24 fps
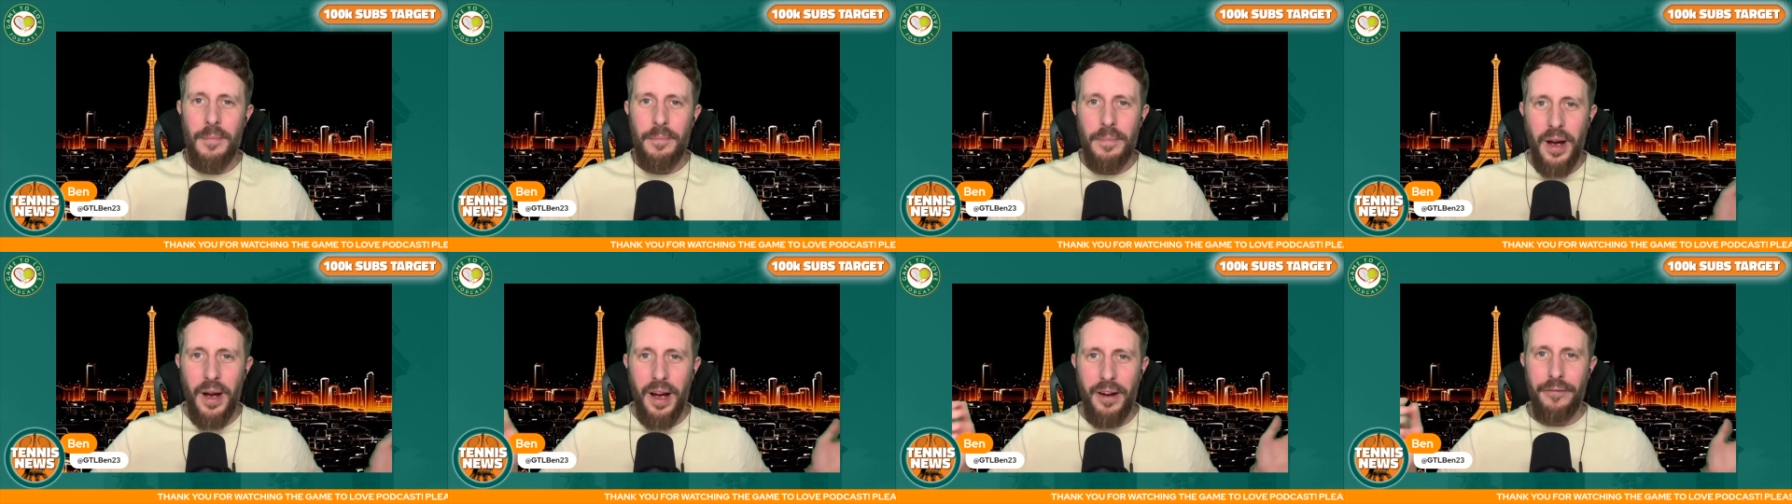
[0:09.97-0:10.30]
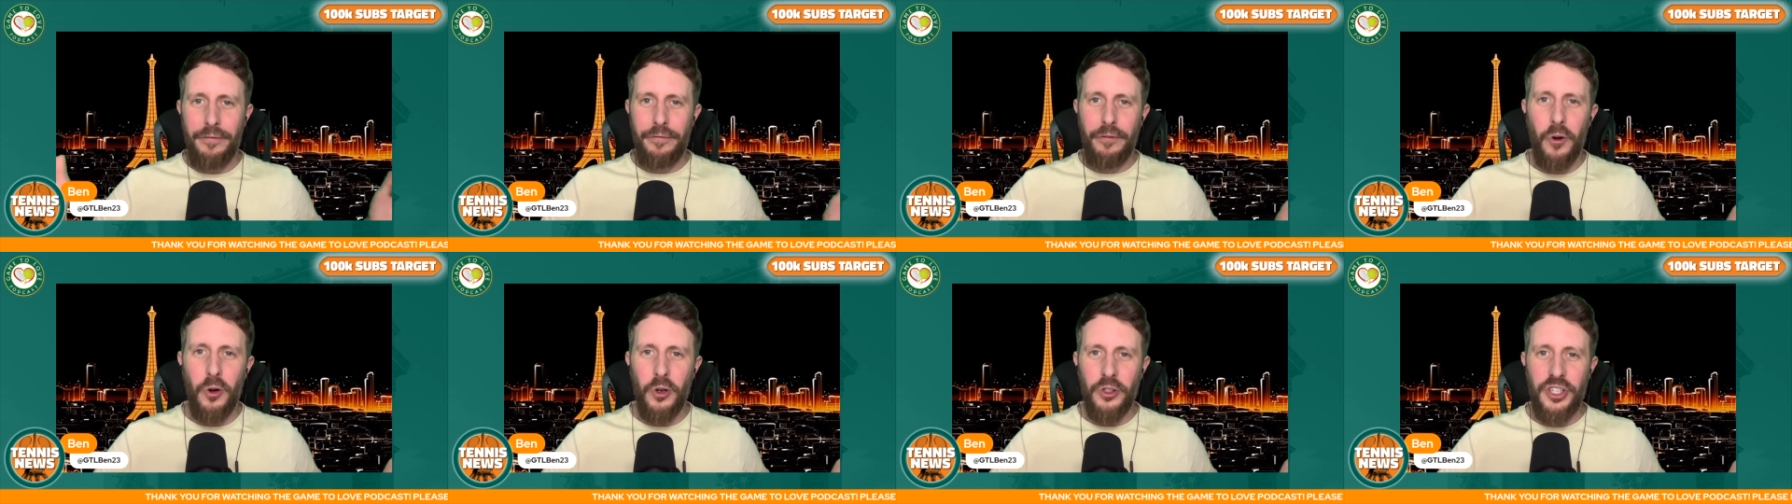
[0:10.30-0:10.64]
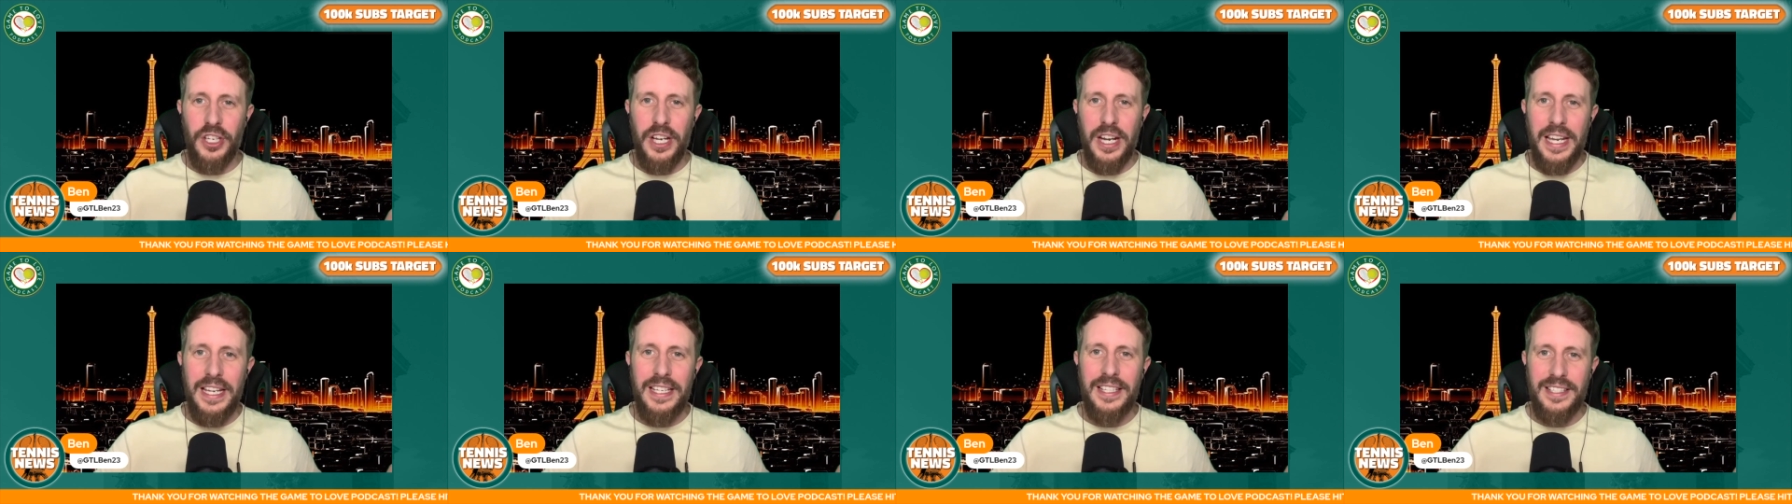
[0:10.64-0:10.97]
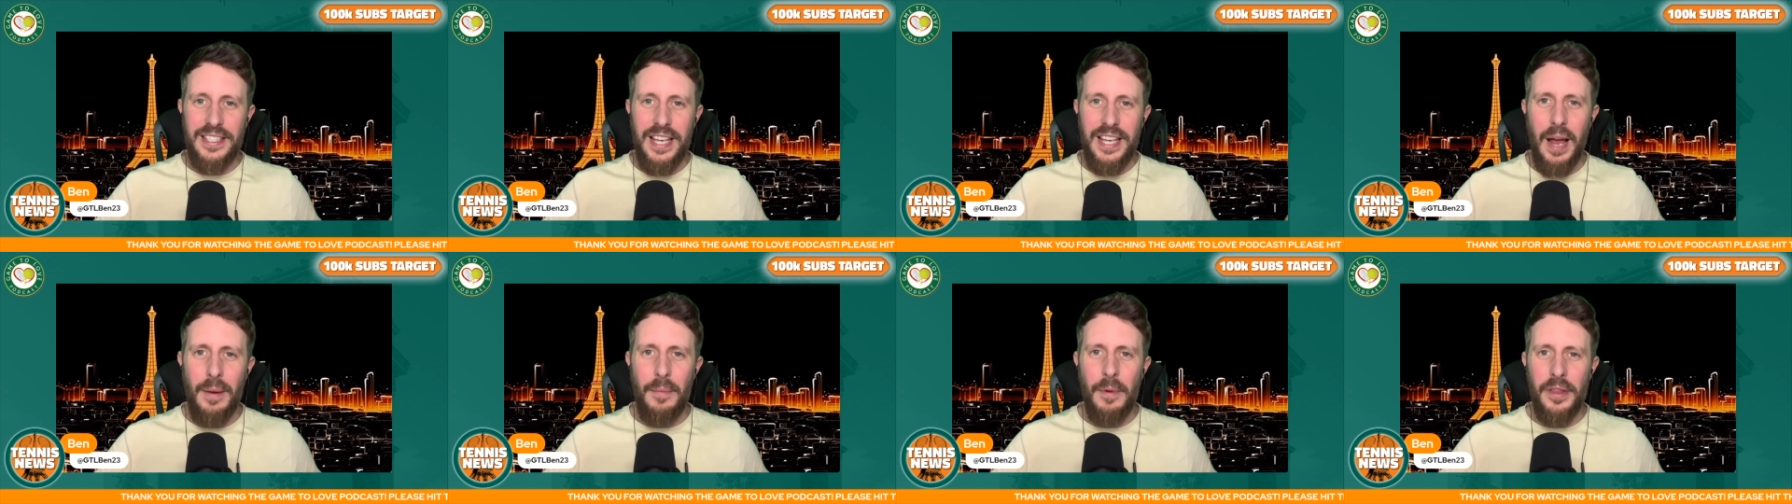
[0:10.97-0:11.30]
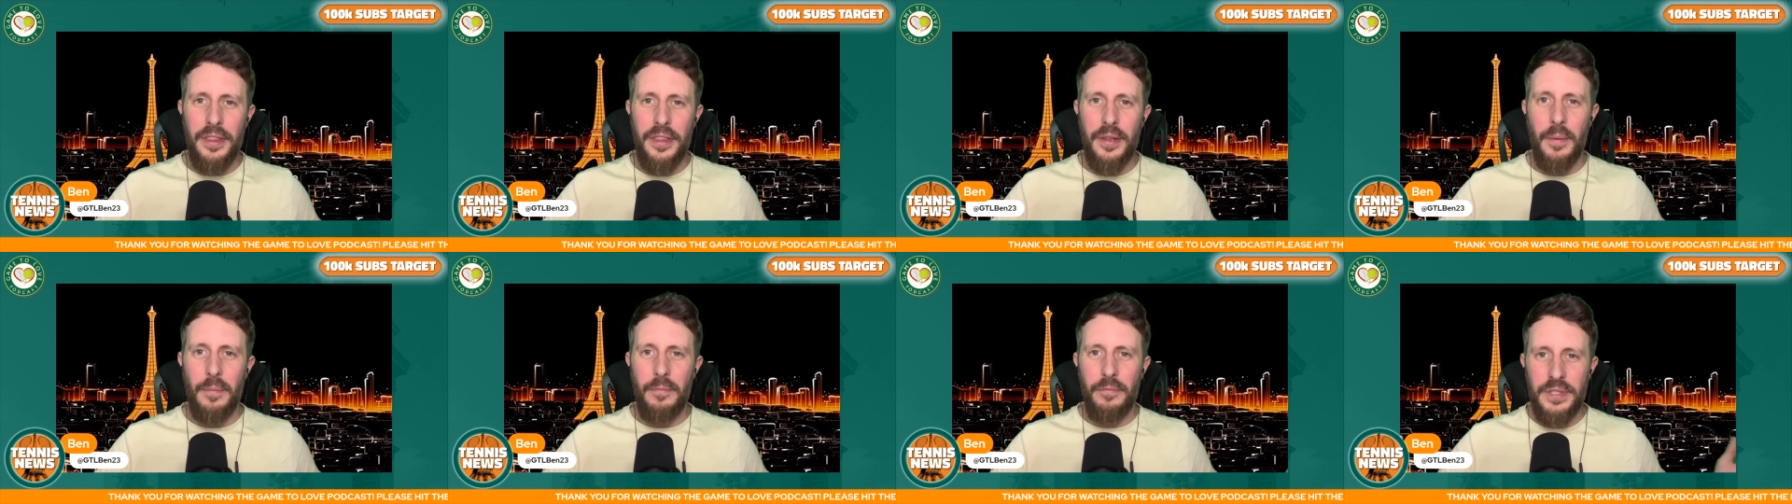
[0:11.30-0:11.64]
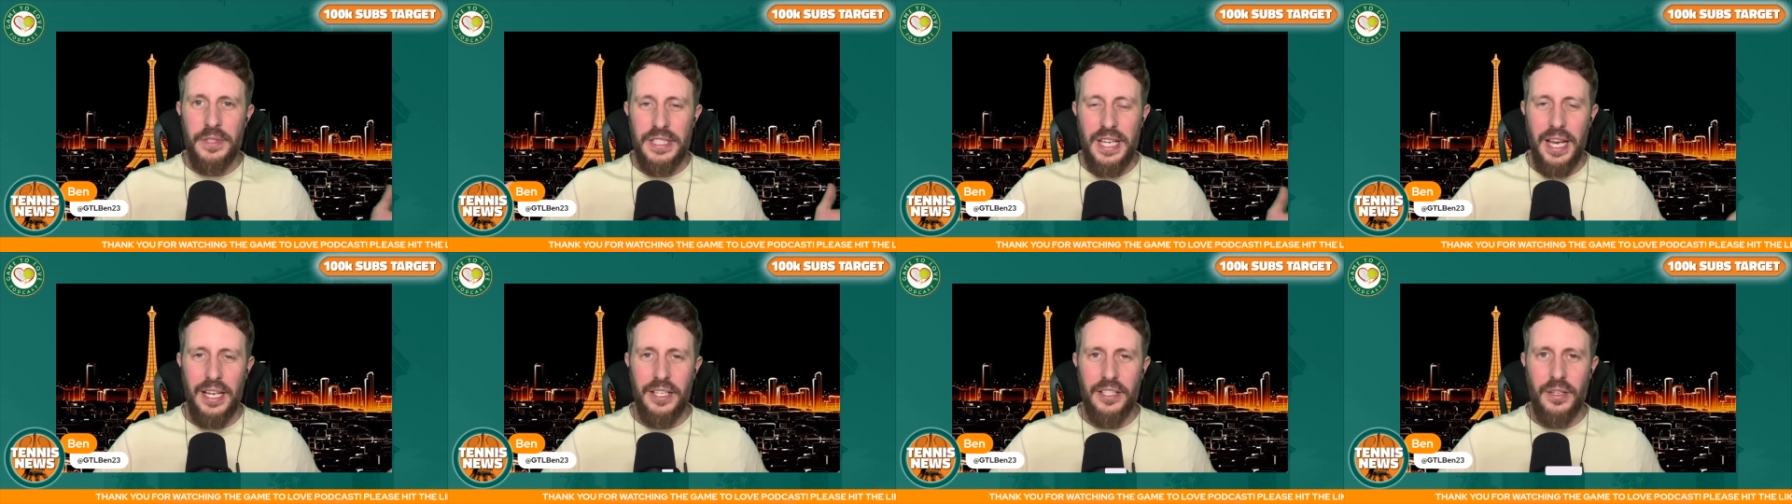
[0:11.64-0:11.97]
but unfortunately some of them
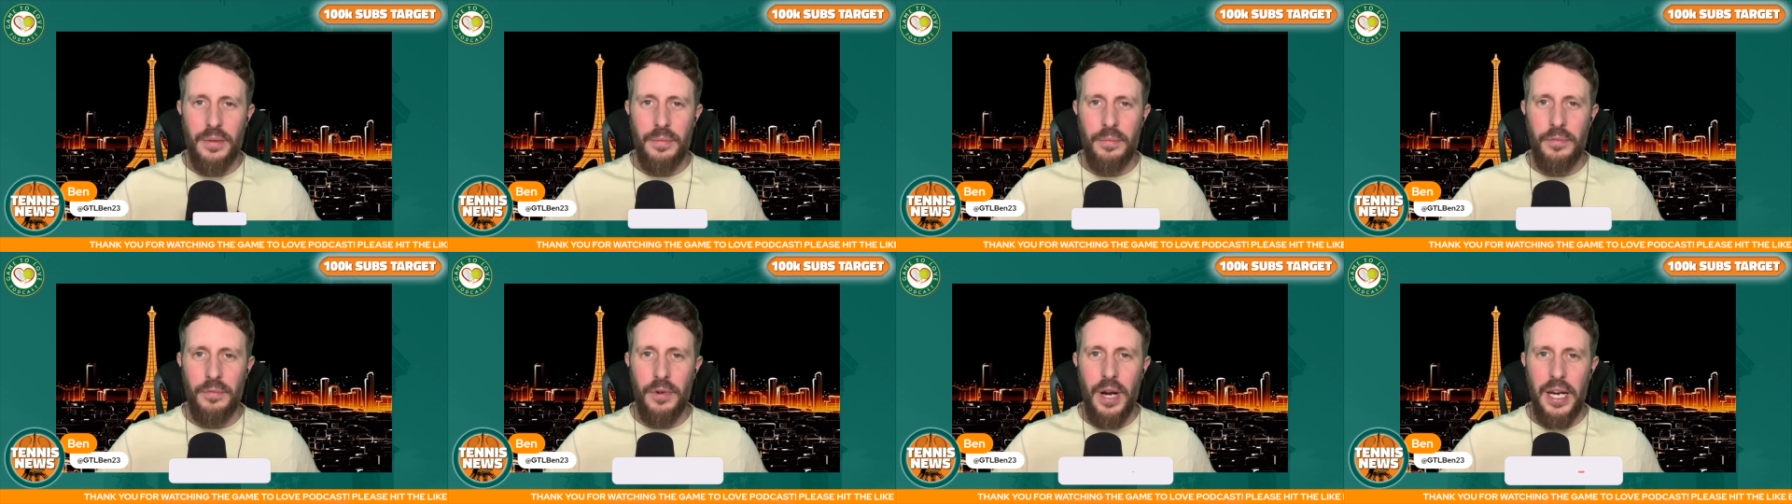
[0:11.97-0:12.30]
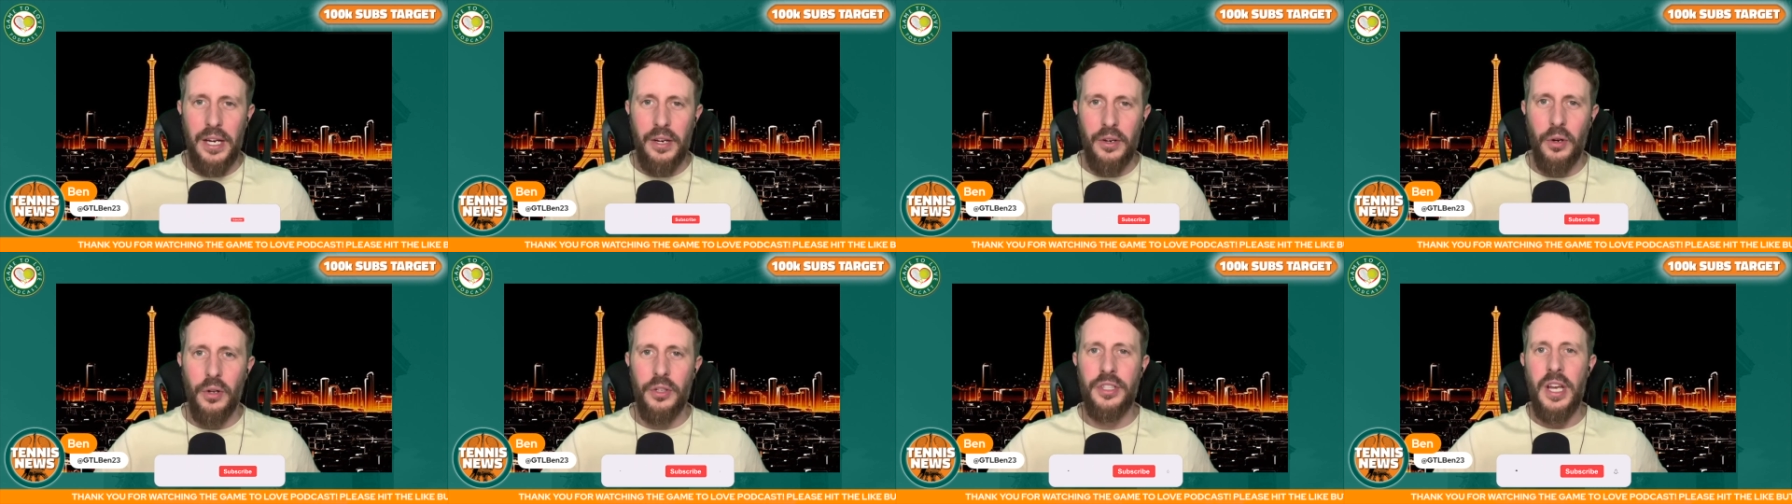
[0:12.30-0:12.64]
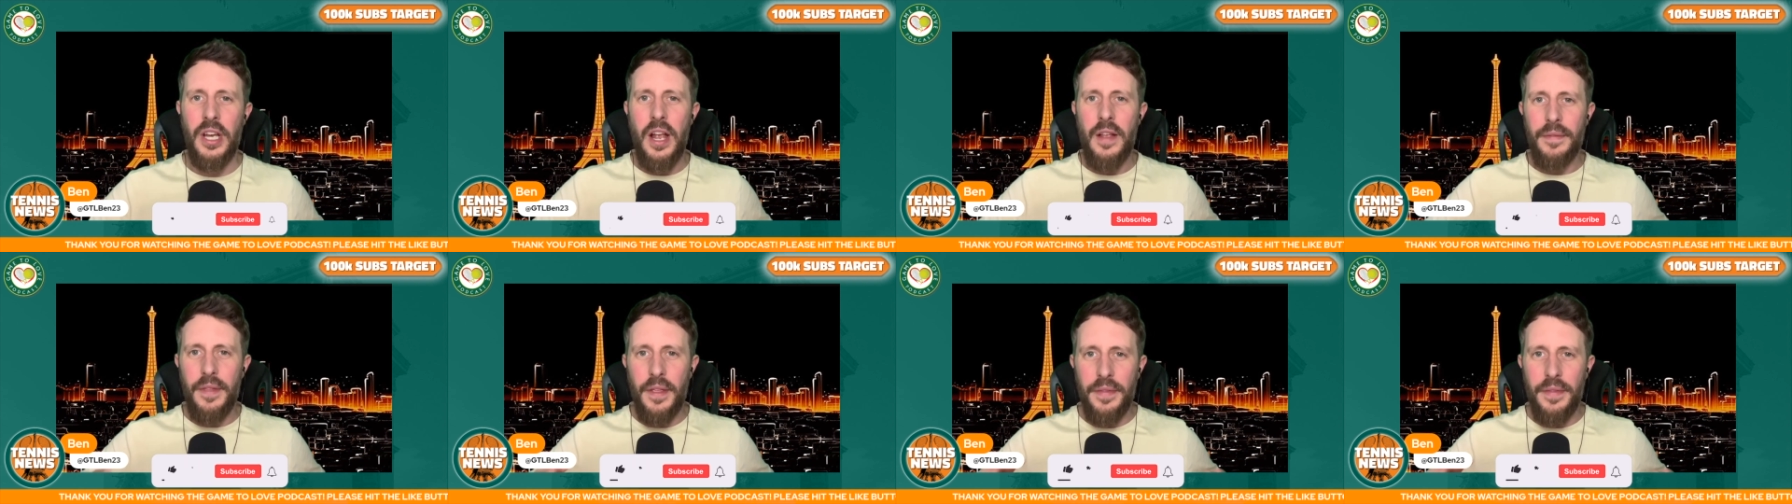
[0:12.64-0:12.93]
set some records